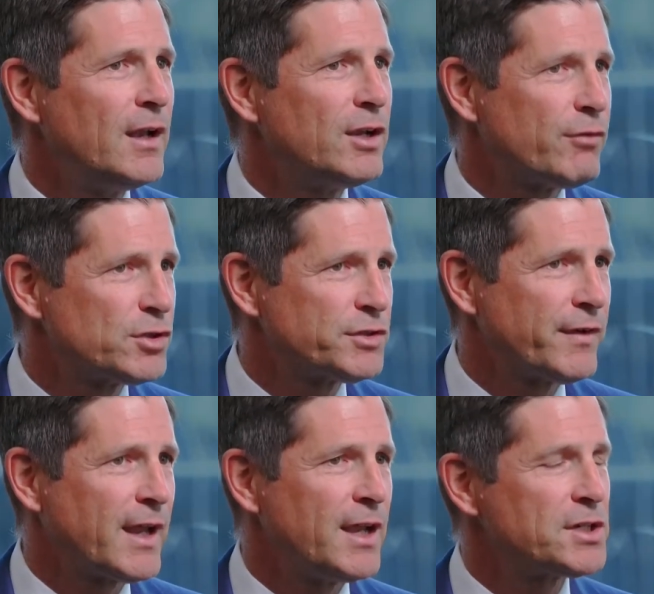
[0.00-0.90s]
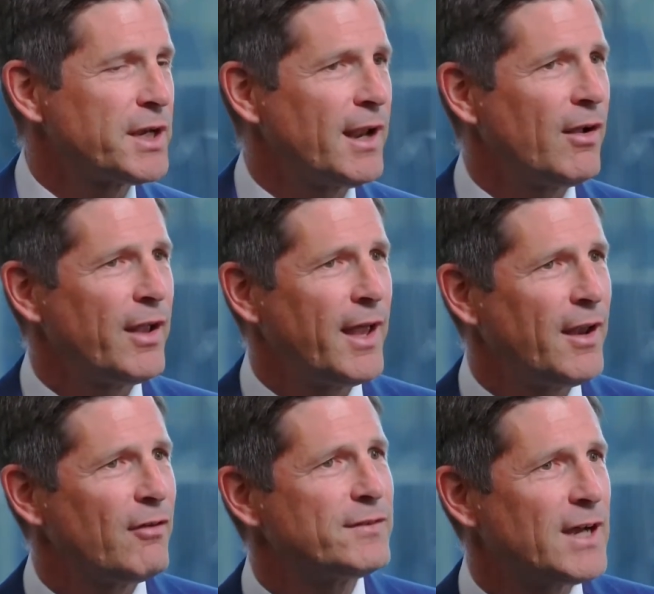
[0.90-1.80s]
diversification and
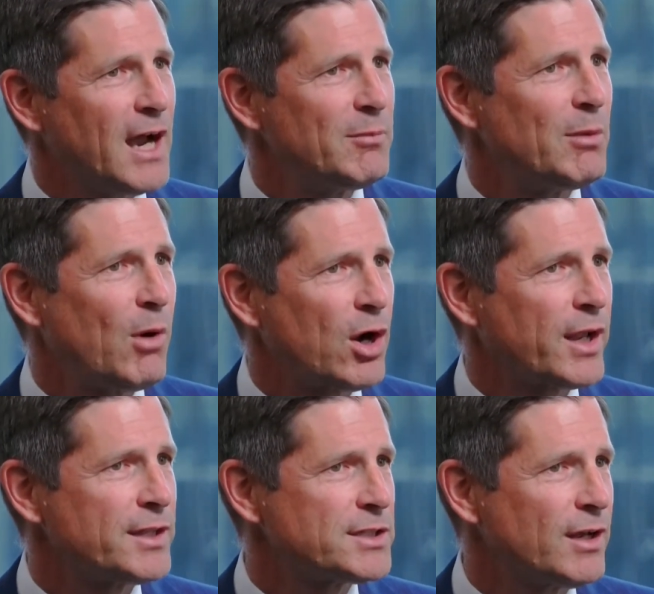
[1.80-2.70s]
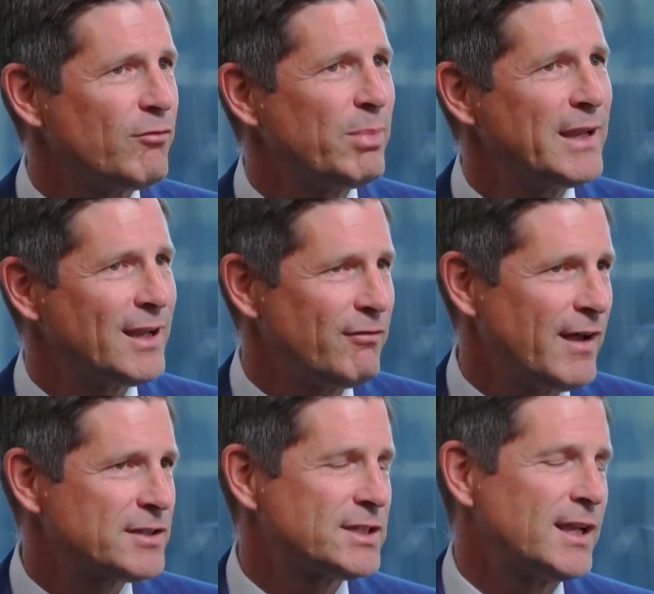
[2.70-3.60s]
of time in markets and of being
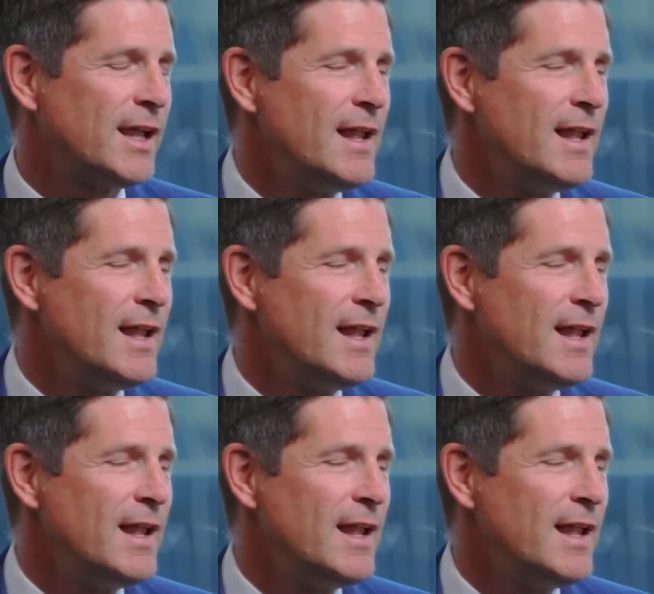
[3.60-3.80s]
invested.